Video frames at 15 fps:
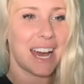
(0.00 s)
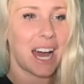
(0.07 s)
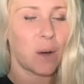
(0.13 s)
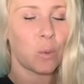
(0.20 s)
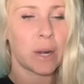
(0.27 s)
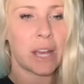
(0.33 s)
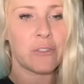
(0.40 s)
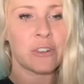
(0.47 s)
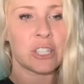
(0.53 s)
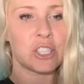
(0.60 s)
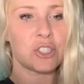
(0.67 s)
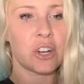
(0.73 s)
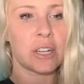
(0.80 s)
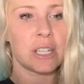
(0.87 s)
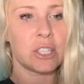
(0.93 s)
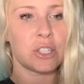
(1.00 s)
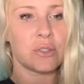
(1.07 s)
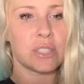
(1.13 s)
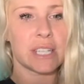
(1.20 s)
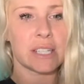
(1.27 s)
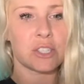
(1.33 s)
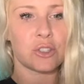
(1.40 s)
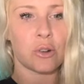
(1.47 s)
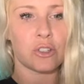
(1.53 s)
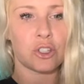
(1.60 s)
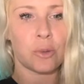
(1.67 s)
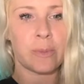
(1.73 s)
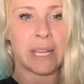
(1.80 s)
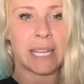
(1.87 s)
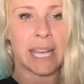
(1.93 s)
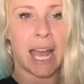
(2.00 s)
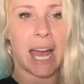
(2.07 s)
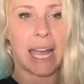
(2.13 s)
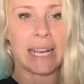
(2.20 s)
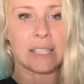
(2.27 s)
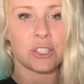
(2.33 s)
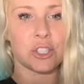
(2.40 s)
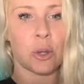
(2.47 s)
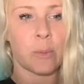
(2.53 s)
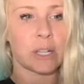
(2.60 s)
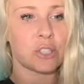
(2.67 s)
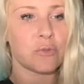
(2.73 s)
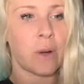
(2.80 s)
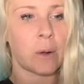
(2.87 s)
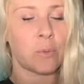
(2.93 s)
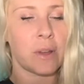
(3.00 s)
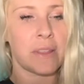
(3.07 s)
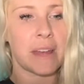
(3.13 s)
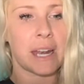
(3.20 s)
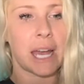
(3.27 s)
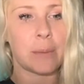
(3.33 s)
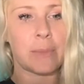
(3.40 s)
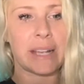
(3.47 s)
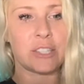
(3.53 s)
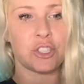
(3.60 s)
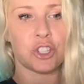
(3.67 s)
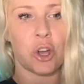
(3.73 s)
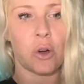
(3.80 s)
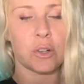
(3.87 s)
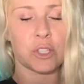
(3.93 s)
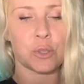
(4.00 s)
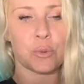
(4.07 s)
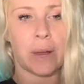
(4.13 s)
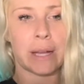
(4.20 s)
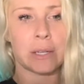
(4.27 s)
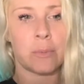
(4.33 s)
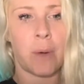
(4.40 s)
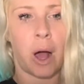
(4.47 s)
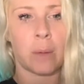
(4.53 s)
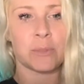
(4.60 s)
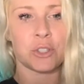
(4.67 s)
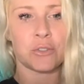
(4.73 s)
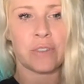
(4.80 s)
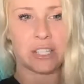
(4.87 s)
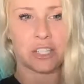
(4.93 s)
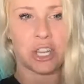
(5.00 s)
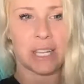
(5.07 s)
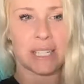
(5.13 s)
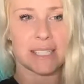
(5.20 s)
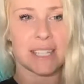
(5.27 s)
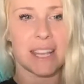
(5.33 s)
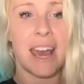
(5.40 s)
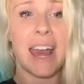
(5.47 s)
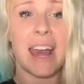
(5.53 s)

When I first started using social media, I had so much fun with it. I made jokes, random observations.